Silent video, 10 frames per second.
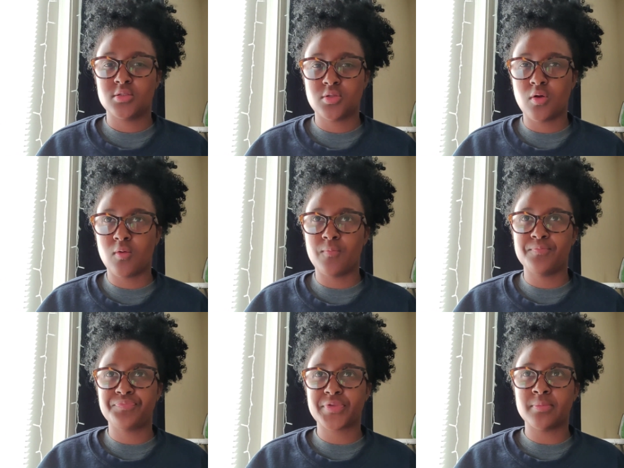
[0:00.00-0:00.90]

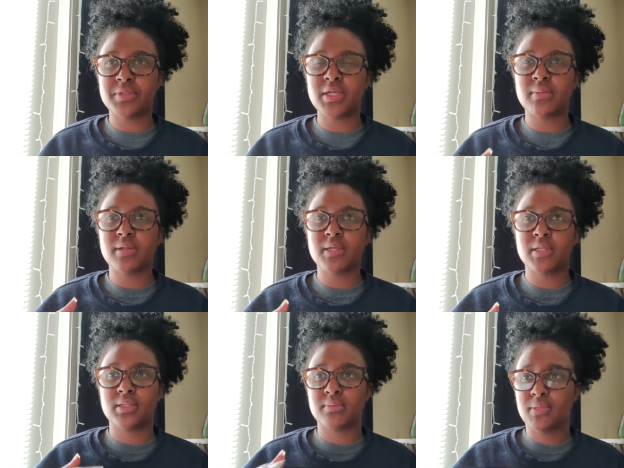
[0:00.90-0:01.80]
so I'm thinking about
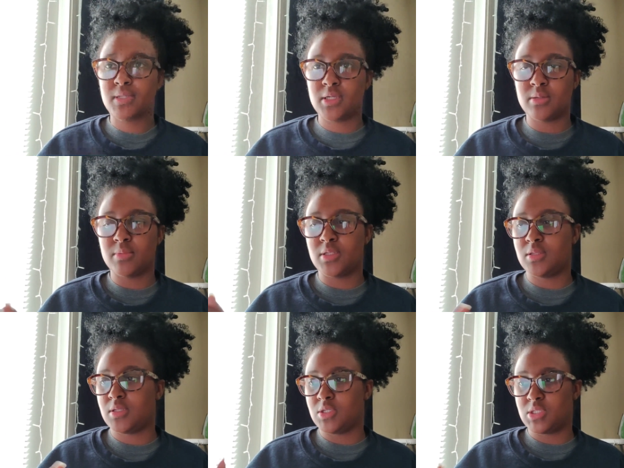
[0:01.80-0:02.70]
getting the medium
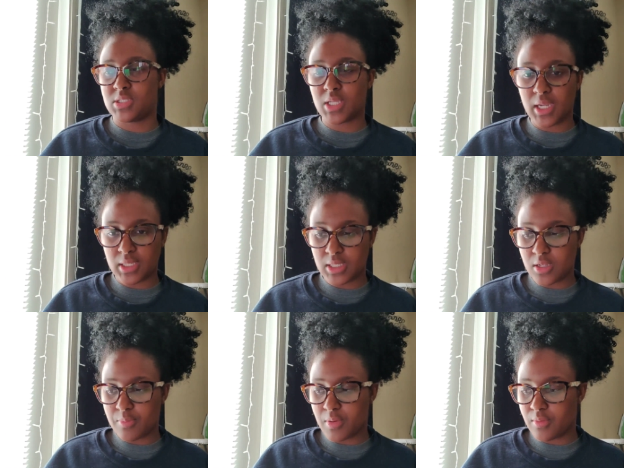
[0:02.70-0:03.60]
and then just tighten
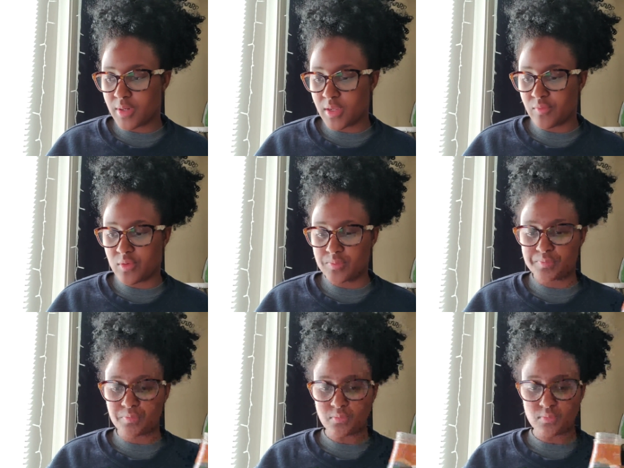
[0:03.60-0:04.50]
it up or whatever
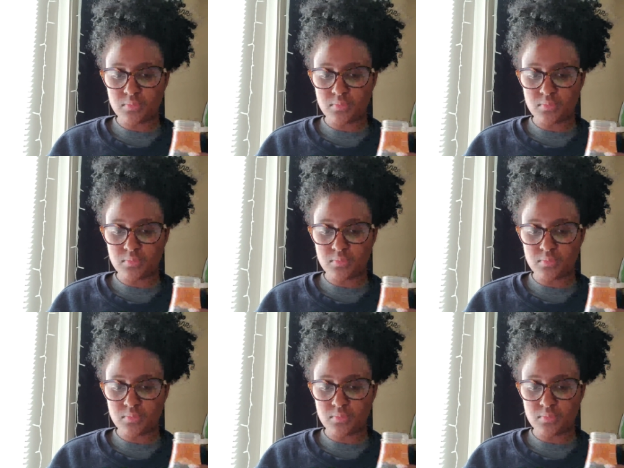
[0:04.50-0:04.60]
